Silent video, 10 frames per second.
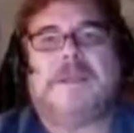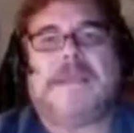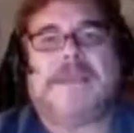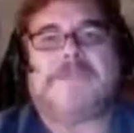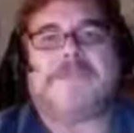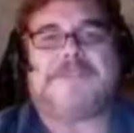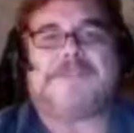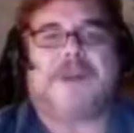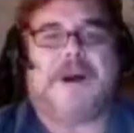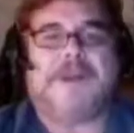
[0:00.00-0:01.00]
That
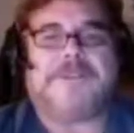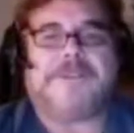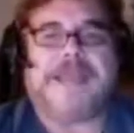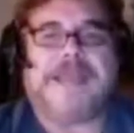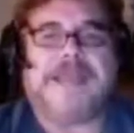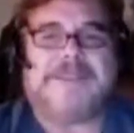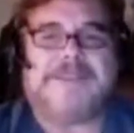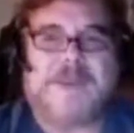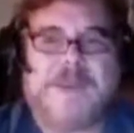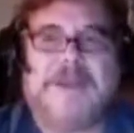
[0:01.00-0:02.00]
is
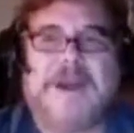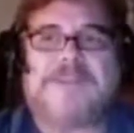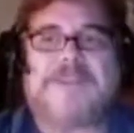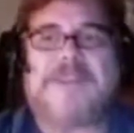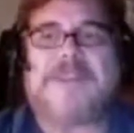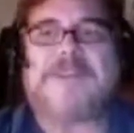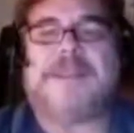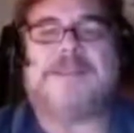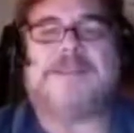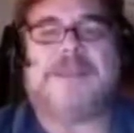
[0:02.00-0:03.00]
quite possibly that.
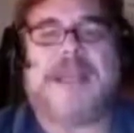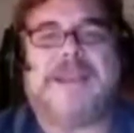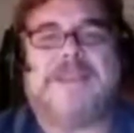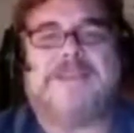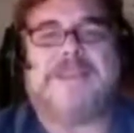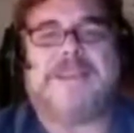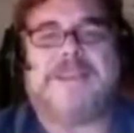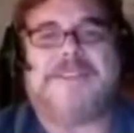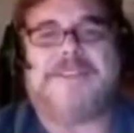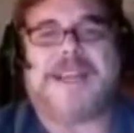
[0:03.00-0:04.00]
Yes, the planet
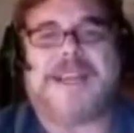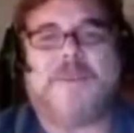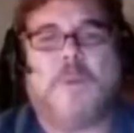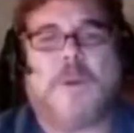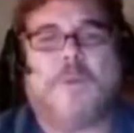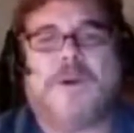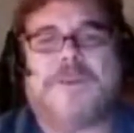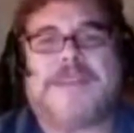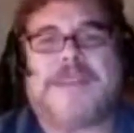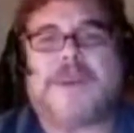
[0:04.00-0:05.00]
it's not getting warmer;
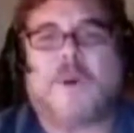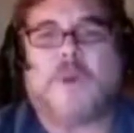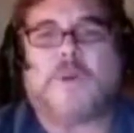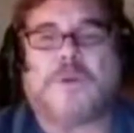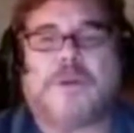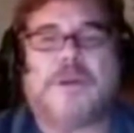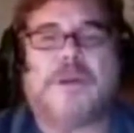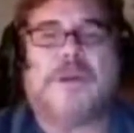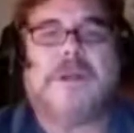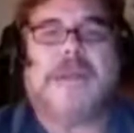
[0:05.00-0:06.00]
it's getting colder,
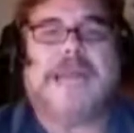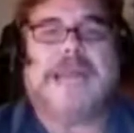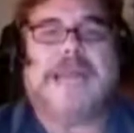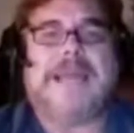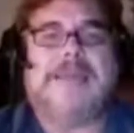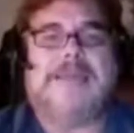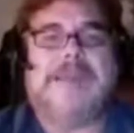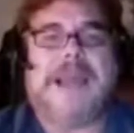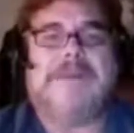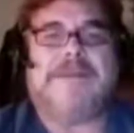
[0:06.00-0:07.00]
and you
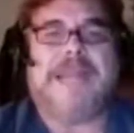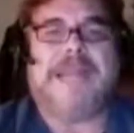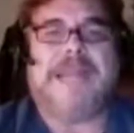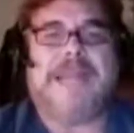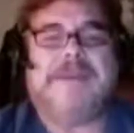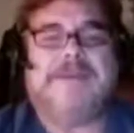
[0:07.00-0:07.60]
have a